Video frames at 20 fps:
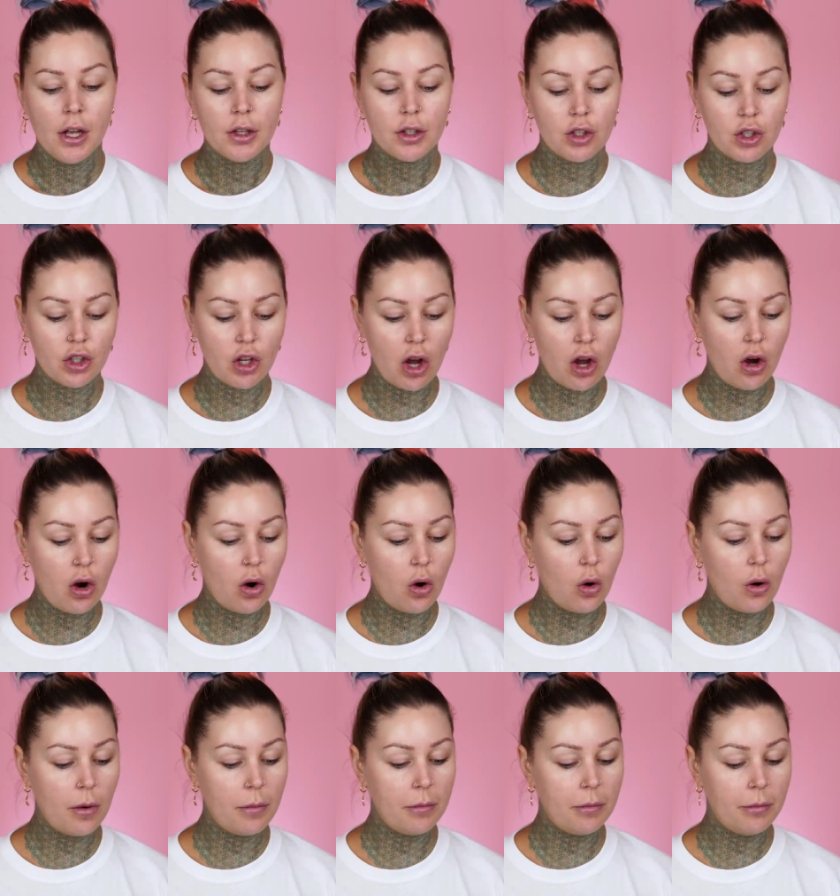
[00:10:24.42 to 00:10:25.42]

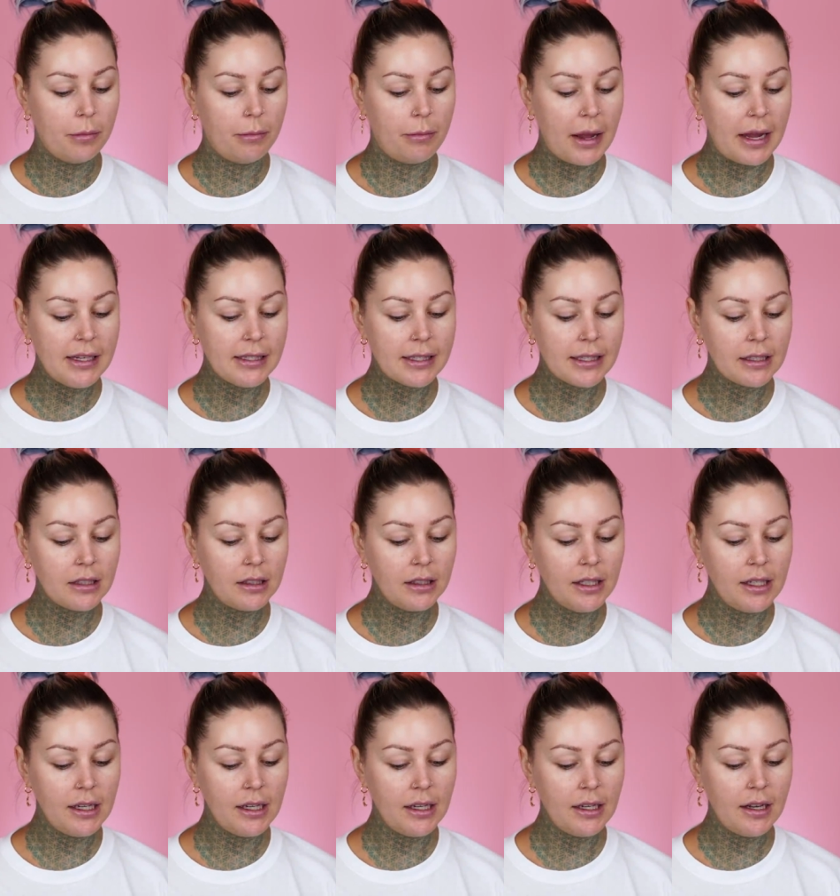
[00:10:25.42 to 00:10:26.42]
So
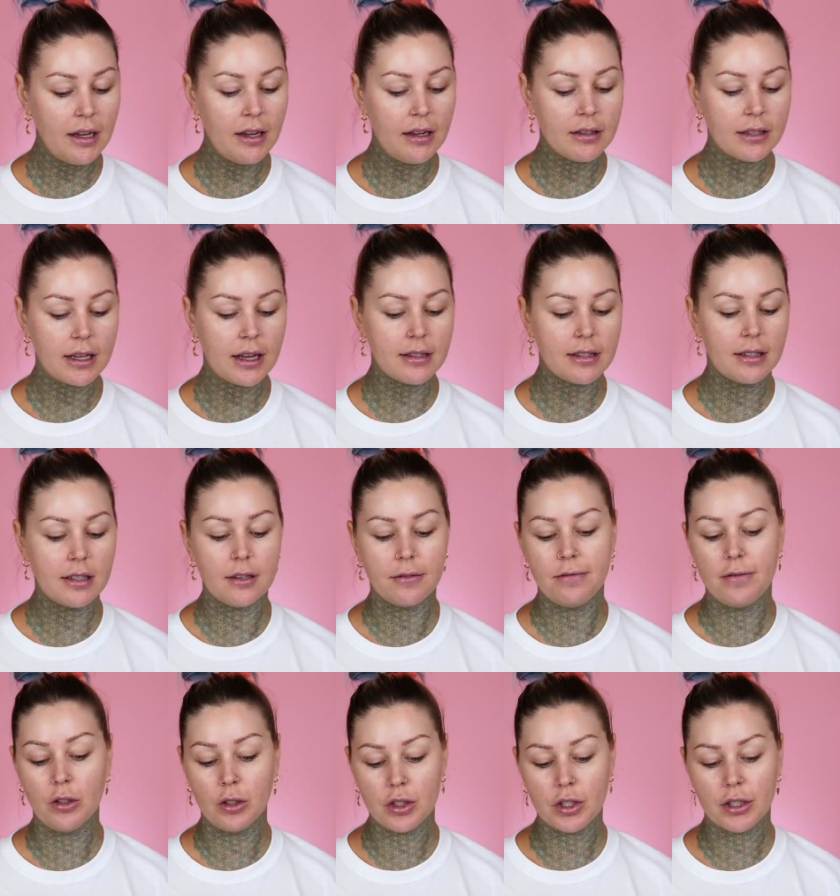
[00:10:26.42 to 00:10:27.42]
basically it says it's a
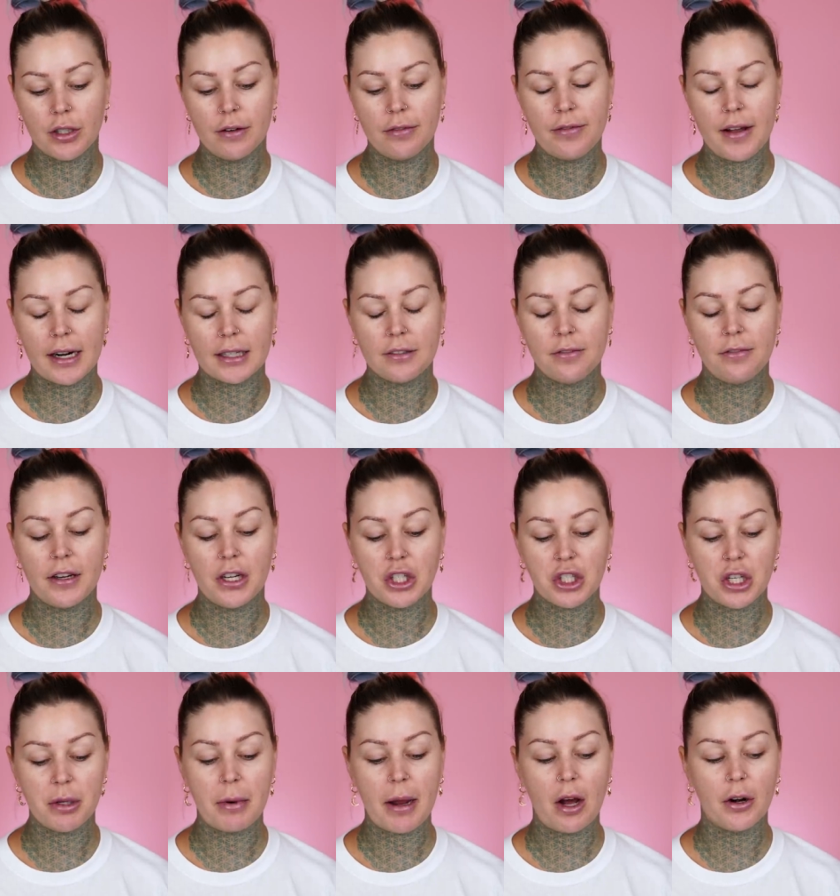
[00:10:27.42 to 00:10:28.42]
filter effect
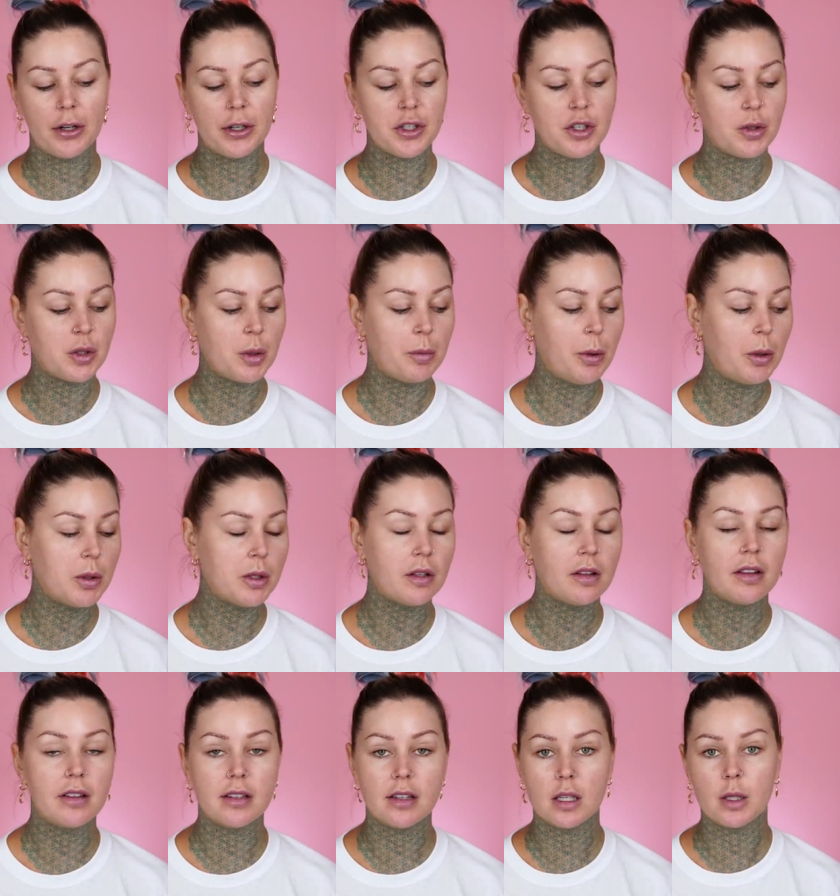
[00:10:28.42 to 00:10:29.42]
finishing powder. So
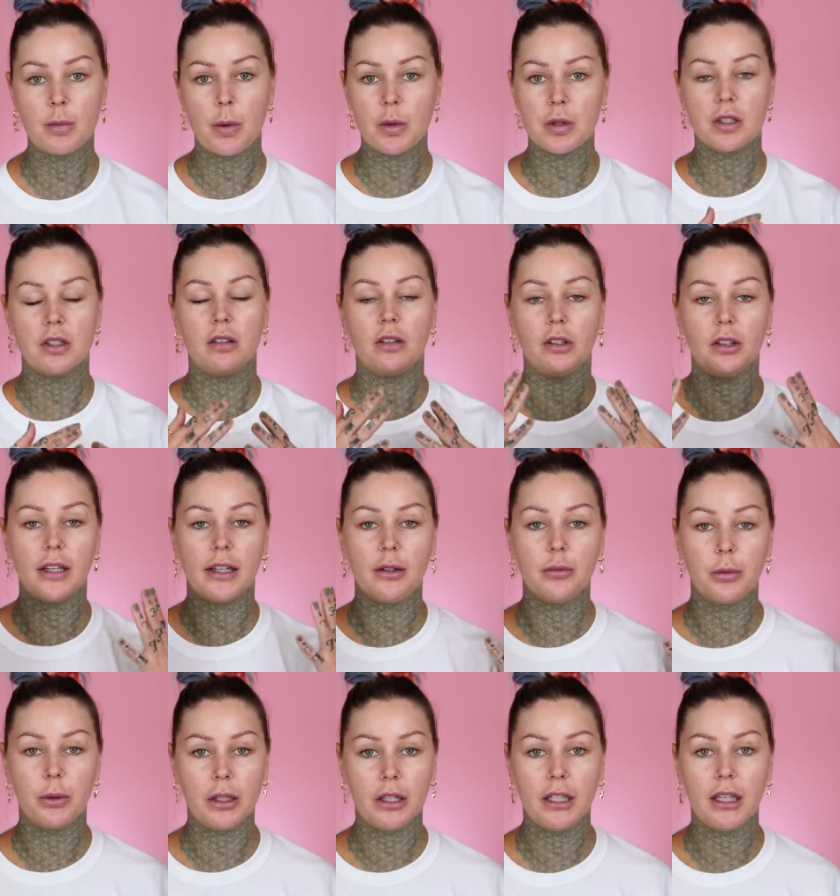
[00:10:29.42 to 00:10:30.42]
supposedly this is supposed to like
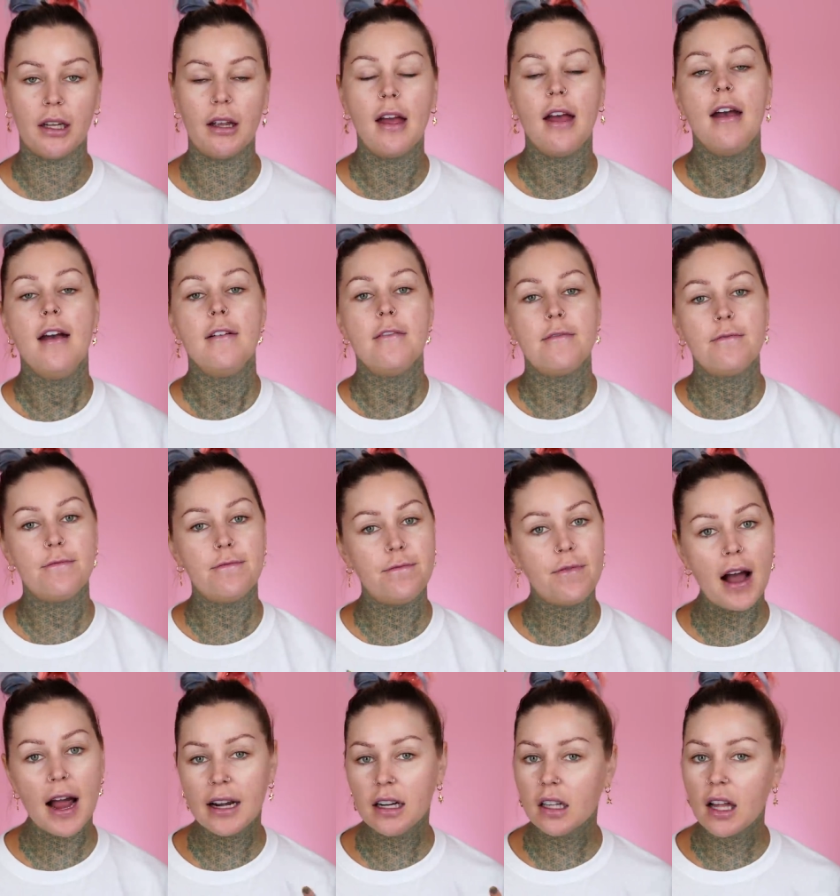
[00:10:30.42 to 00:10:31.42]
really
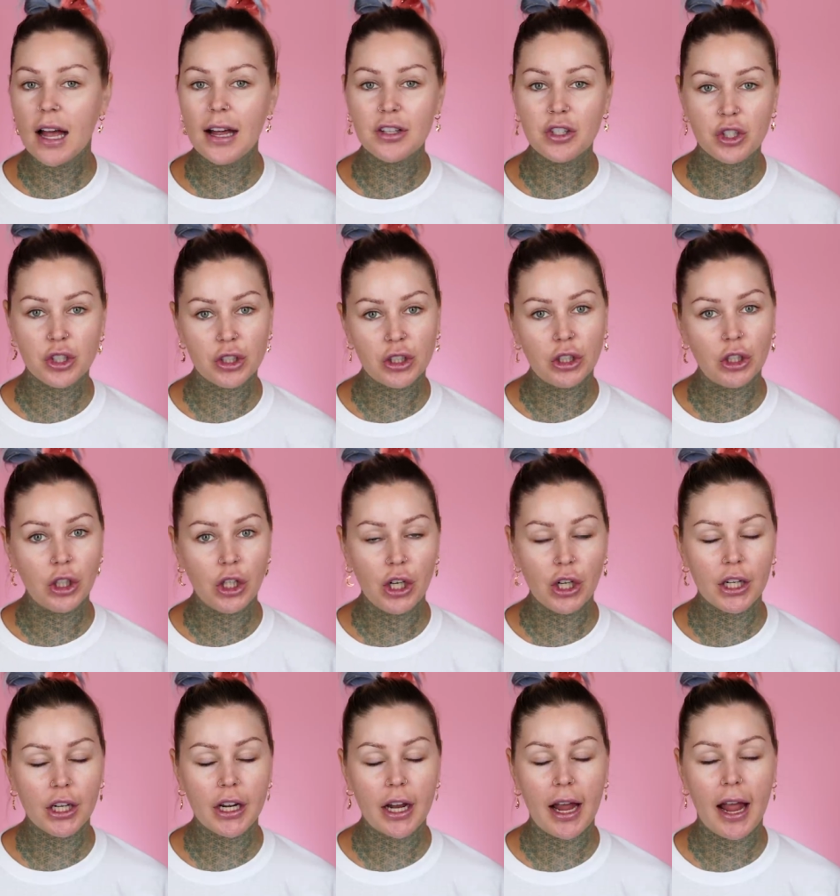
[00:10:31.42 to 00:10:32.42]
finalize your
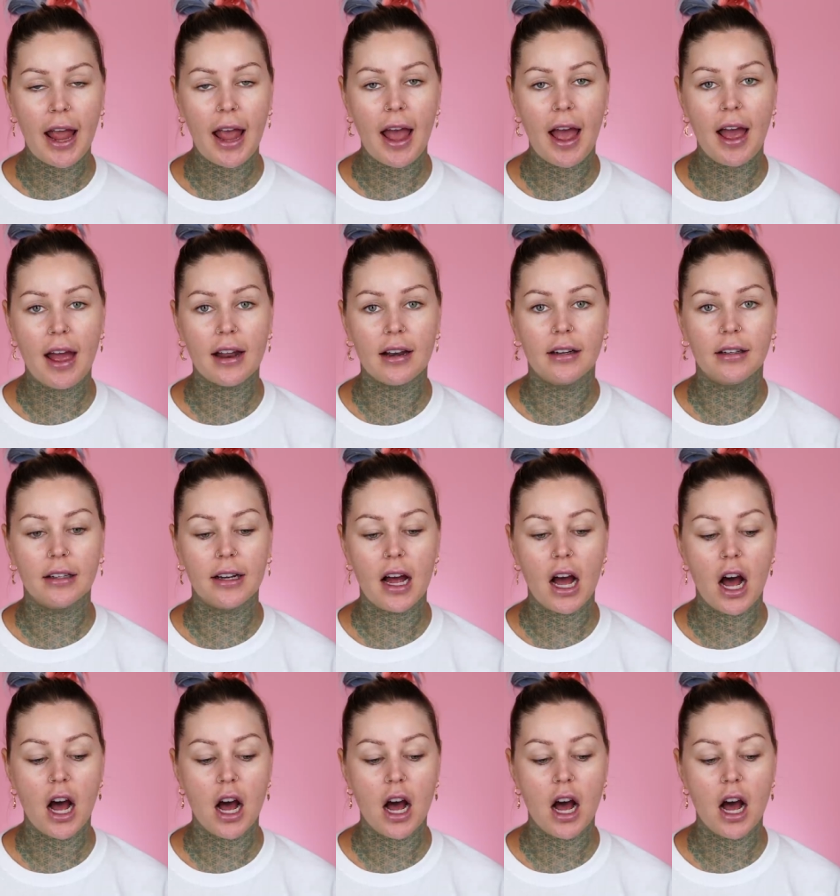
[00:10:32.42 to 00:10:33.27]
look and